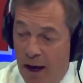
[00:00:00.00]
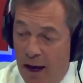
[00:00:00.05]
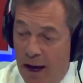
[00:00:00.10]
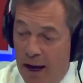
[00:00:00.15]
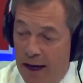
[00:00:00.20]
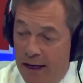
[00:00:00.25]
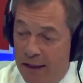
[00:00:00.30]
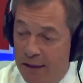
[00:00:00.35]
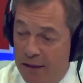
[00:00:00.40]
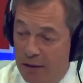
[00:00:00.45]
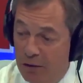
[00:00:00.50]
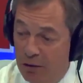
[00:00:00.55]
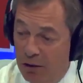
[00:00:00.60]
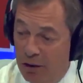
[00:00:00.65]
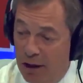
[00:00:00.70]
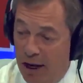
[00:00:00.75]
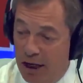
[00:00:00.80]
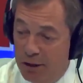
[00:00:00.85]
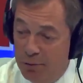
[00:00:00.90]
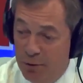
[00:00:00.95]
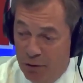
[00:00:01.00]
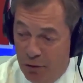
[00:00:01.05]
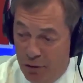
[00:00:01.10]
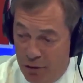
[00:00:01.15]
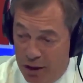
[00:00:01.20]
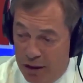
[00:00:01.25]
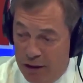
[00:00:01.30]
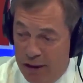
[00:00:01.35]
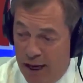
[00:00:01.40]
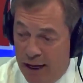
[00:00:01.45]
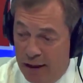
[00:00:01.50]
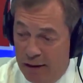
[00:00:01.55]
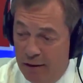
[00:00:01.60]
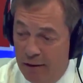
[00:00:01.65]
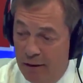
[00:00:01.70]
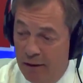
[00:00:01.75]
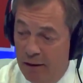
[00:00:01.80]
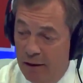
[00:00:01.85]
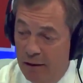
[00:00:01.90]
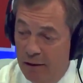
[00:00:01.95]
As we've already said,
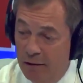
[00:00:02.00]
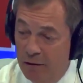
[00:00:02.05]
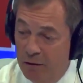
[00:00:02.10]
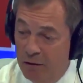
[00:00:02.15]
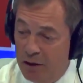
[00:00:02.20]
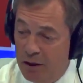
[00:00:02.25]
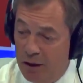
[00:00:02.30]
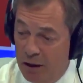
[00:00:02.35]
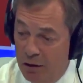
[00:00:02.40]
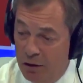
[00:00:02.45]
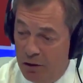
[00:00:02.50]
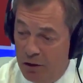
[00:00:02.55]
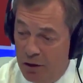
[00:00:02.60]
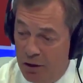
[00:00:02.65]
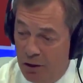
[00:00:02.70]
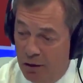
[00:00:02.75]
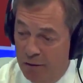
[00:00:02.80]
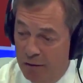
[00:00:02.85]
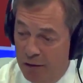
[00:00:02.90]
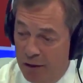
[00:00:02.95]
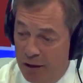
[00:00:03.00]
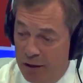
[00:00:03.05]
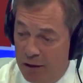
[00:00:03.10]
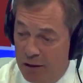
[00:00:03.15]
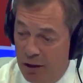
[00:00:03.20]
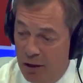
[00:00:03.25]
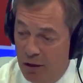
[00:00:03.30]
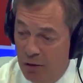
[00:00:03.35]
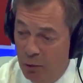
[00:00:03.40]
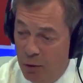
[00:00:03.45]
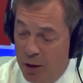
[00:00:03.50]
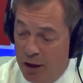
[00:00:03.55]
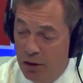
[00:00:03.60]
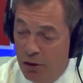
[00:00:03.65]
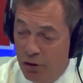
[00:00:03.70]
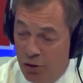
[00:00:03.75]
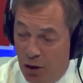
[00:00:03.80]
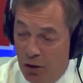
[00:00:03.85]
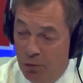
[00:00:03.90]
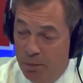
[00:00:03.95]
the solution's obvious. We
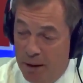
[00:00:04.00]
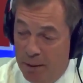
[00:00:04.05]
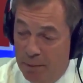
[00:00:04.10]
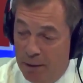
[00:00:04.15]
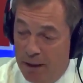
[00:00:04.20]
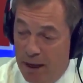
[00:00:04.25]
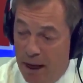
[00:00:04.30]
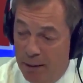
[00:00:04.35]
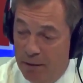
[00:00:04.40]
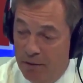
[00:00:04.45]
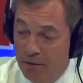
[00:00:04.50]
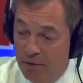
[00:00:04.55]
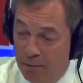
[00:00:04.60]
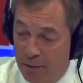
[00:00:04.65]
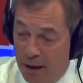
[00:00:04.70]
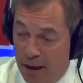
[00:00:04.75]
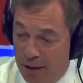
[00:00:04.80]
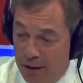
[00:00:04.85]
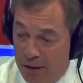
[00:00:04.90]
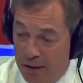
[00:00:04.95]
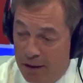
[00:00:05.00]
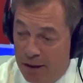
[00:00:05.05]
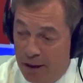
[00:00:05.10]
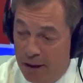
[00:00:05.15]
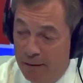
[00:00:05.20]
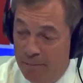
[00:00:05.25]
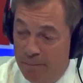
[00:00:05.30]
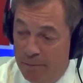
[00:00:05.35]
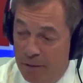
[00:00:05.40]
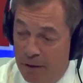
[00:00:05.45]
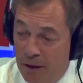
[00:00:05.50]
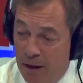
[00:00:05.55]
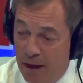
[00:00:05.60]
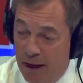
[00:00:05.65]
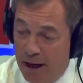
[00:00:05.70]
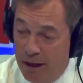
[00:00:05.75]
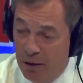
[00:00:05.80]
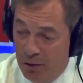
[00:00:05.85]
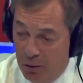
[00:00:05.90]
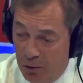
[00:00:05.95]
control people coming from Ulster
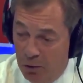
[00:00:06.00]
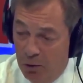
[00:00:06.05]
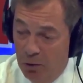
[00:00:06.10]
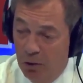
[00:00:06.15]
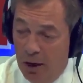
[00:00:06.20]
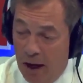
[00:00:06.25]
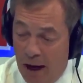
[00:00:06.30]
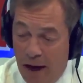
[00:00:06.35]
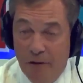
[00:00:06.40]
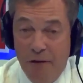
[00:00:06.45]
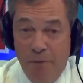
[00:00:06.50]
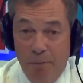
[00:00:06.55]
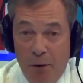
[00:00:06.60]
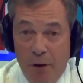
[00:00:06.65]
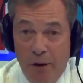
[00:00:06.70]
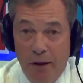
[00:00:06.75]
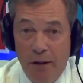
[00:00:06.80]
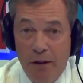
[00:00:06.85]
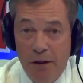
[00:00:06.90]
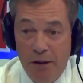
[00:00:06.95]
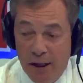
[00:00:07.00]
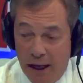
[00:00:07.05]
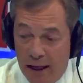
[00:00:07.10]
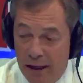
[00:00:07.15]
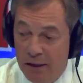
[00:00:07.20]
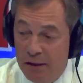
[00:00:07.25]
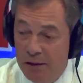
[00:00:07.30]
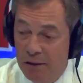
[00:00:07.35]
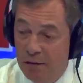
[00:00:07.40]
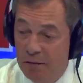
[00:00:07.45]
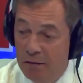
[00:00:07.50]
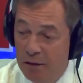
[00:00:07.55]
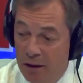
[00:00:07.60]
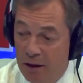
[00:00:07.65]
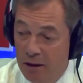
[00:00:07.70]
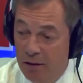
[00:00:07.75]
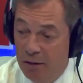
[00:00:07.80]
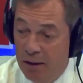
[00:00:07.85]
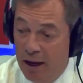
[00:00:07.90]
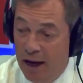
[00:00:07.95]
at all other points into
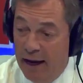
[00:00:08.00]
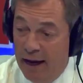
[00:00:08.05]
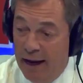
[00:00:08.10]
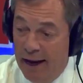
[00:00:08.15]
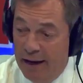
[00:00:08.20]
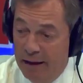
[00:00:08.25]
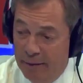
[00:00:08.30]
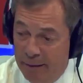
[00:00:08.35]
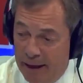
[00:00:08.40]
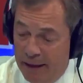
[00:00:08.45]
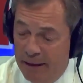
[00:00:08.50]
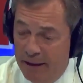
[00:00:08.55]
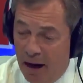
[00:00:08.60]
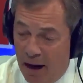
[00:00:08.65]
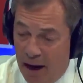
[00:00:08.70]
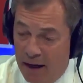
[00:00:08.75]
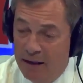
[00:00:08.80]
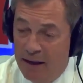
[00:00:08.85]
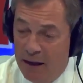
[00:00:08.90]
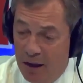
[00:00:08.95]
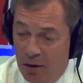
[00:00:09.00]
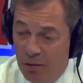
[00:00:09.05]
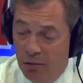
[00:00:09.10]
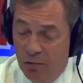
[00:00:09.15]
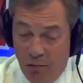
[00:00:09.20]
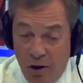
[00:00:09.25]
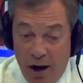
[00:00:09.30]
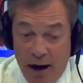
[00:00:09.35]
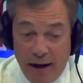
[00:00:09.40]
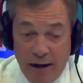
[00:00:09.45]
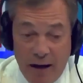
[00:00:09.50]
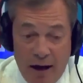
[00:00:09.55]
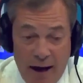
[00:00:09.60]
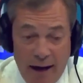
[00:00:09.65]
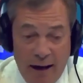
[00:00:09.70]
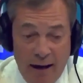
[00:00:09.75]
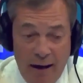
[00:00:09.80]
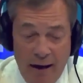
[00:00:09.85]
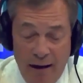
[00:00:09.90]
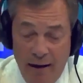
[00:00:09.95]
the UK. And Amanda, I think you're right.
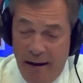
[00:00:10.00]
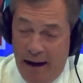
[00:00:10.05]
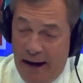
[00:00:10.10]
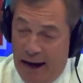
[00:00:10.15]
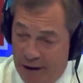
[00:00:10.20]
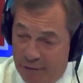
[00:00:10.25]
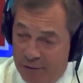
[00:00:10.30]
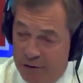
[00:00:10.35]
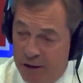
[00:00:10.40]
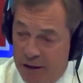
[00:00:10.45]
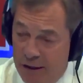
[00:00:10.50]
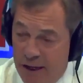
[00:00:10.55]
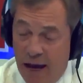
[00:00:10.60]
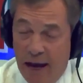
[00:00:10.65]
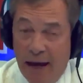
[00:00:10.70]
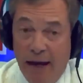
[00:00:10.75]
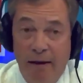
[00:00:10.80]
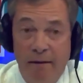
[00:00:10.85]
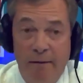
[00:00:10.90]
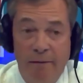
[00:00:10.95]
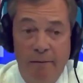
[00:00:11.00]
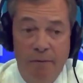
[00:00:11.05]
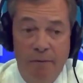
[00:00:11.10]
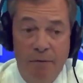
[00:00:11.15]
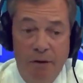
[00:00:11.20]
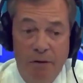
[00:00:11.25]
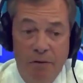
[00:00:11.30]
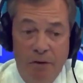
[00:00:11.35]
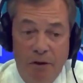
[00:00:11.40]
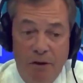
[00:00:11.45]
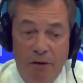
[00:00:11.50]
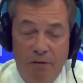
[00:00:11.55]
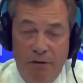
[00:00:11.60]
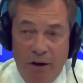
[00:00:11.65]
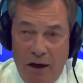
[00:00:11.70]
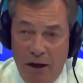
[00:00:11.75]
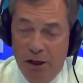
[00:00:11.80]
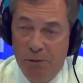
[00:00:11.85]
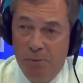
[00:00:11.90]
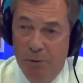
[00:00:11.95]
I have to say that the
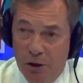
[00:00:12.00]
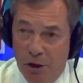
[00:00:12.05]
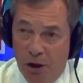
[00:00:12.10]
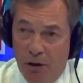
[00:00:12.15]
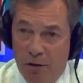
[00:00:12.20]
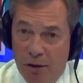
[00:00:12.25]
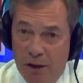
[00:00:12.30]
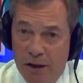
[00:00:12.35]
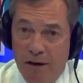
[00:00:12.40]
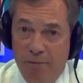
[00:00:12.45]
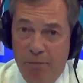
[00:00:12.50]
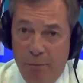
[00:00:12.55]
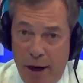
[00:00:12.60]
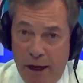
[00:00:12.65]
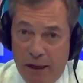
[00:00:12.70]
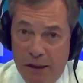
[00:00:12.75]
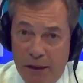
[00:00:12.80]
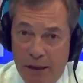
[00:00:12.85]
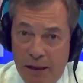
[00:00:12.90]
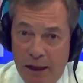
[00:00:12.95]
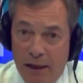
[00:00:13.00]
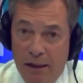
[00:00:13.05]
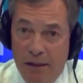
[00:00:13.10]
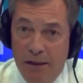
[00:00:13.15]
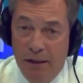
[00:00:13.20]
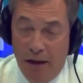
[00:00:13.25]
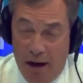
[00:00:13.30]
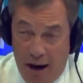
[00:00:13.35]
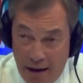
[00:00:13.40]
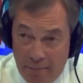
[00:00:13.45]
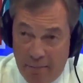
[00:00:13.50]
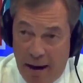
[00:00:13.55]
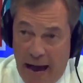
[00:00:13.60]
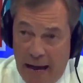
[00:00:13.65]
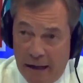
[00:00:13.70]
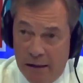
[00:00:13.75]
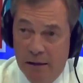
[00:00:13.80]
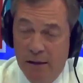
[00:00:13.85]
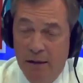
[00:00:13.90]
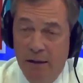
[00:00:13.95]
vast majority of Brexiteers that I
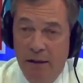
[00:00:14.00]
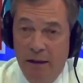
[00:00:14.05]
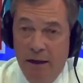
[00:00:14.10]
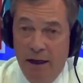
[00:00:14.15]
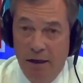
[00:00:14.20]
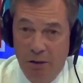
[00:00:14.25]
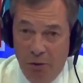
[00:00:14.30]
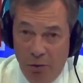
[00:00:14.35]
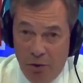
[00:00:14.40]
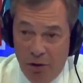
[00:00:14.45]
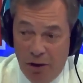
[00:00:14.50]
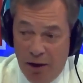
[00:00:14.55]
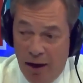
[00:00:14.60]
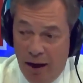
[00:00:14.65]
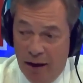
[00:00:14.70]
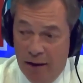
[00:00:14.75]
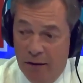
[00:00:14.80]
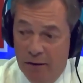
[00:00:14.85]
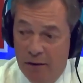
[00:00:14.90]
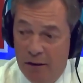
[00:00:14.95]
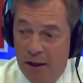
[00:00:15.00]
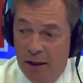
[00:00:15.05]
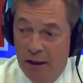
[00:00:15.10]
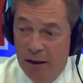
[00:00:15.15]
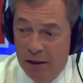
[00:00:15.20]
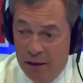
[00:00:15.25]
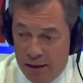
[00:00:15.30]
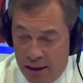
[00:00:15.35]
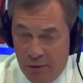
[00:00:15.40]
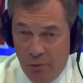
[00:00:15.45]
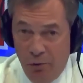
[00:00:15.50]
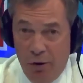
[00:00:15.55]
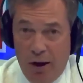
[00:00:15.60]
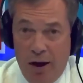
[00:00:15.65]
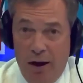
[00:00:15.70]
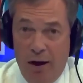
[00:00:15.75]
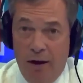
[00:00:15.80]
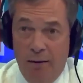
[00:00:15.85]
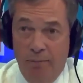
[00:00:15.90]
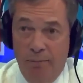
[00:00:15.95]
met in Northern Ireland didn't want
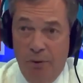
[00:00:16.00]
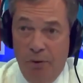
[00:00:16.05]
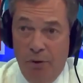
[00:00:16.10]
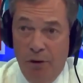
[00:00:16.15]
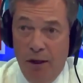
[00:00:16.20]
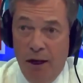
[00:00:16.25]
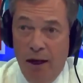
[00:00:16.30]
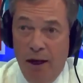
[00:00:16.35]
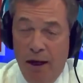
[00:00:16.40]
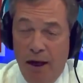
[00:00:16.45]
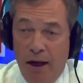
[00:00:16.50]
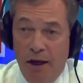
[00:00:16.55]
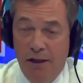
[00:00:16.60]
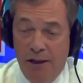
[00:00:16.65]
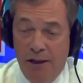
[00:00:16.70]
a hard border because